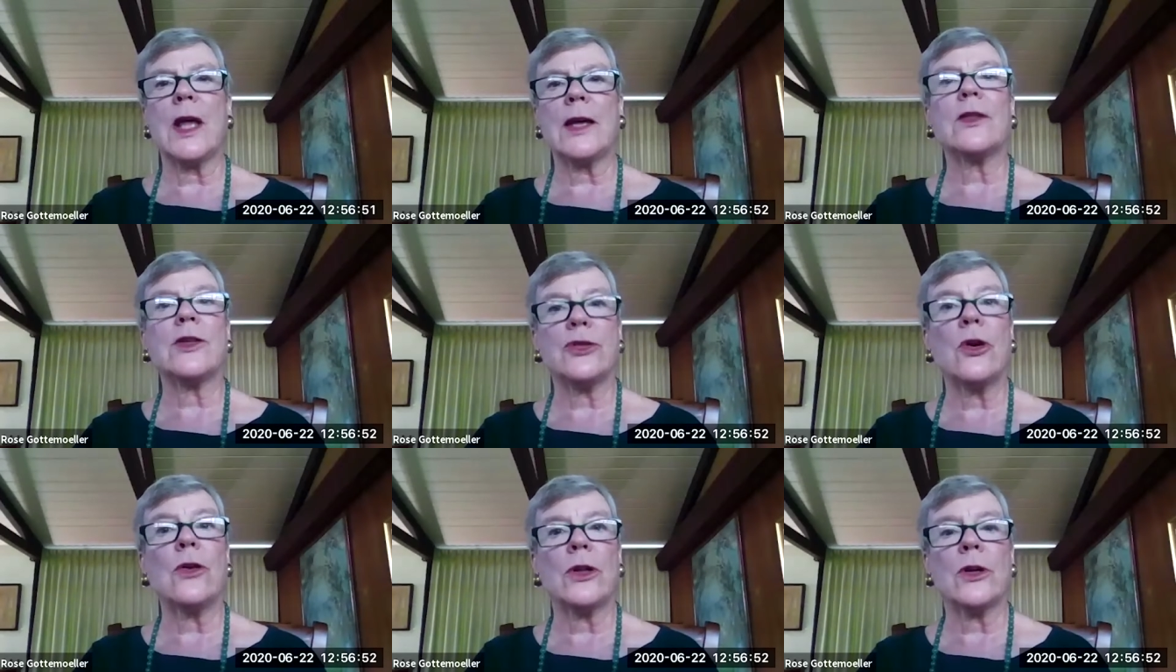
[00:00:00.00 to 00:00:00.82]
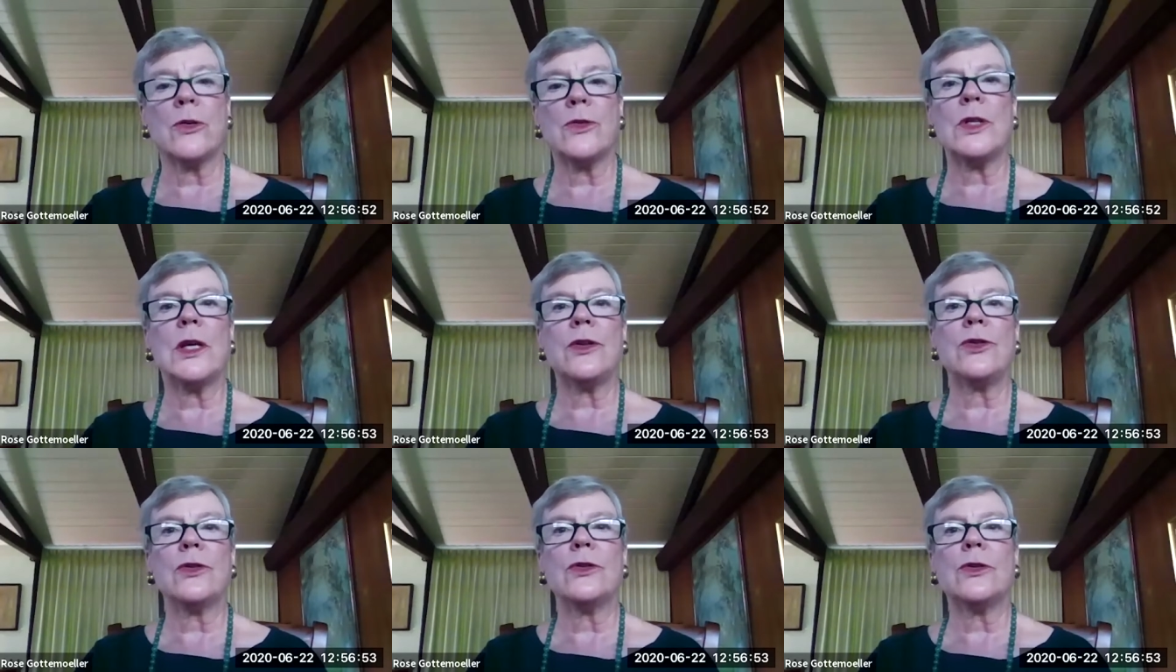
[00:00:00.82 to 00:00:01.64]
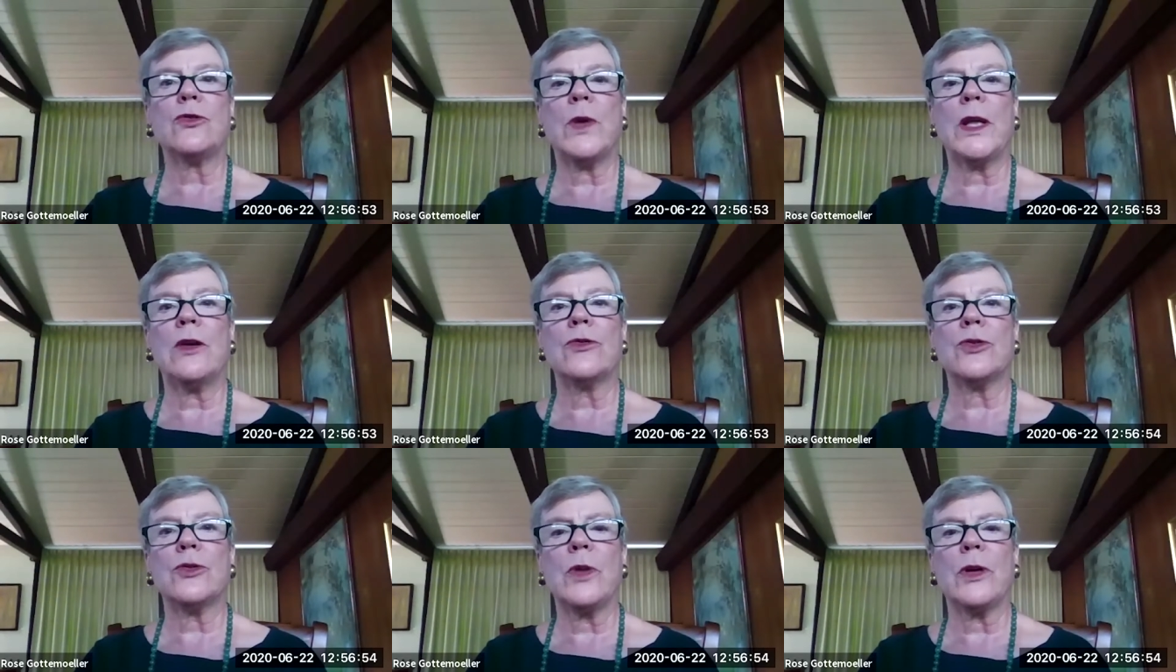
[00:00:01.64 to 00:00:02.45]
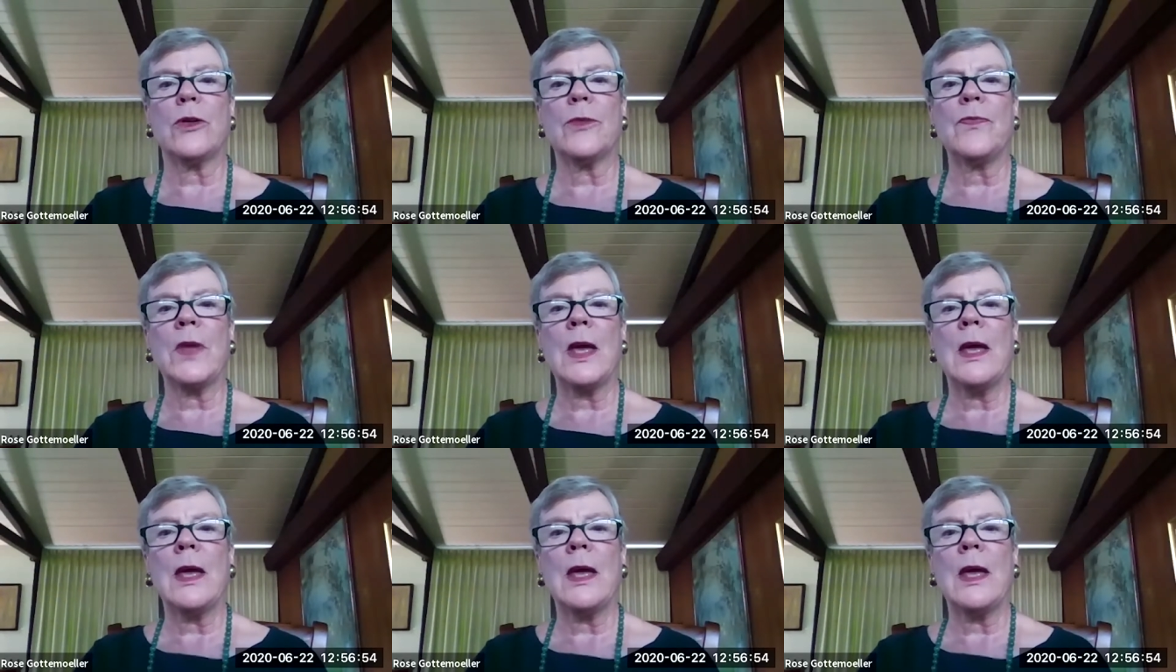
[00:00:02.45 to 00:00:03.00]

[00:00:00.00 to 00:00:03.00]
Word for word: like the START negotiations 20 years earlier,